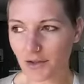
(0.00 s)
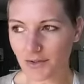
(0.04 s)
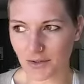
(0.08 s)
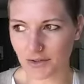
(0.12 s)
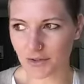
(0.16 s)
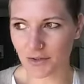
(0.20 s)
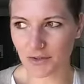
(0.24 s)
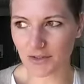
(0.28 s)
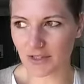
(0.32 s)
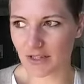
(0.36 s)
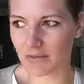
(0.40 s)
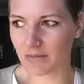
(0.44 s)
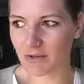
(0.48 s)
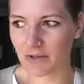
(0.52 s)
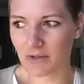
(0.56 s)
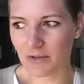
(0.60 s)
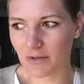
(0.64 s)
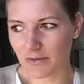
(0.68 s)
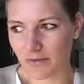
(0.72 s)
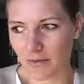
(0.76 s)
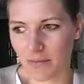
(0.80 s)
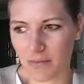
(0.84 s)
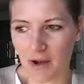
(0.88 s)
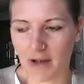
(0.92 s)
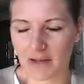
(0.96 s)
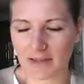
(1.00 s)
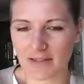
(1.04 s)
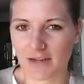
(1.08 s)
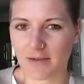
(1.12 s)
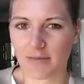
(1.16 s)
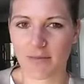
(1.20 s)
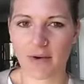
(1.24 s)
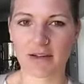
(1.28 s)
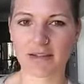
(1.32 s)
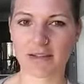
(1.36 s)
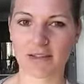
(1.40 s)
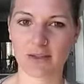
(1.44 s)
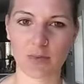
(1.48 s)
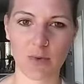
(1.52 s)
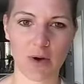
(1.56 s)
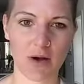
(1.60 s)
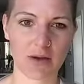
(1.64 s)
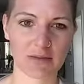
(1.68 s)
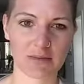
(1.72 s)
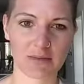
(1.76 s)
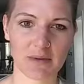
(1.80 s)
Also, notes can be used for positive praise as well.